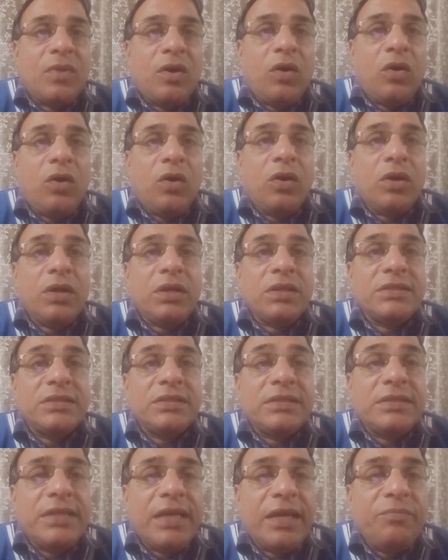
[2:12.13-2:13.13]
or
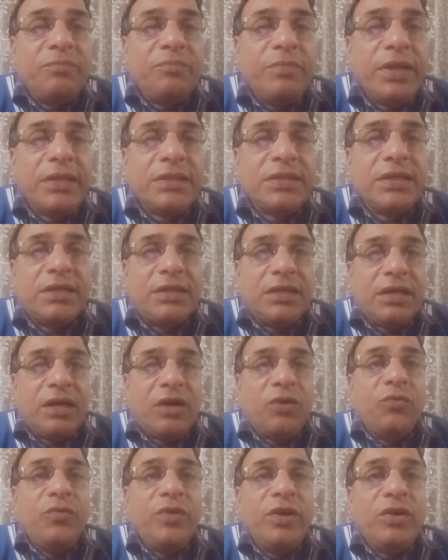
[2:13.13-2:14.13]
their method.
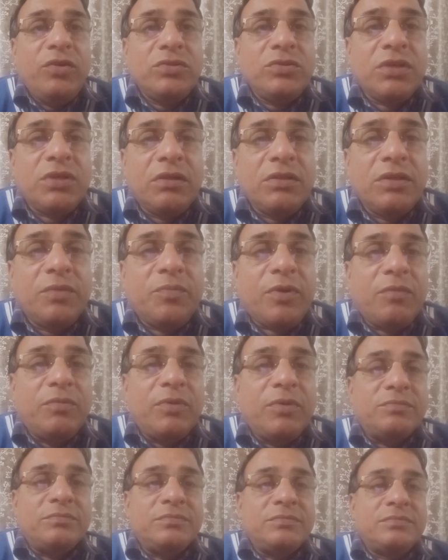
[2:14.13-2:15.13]
How will you solve the
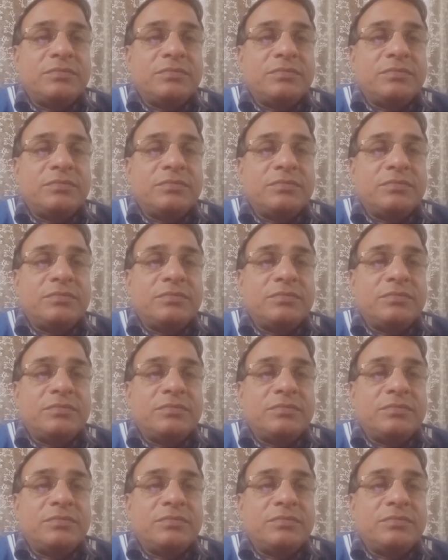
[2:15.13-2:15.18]
problem?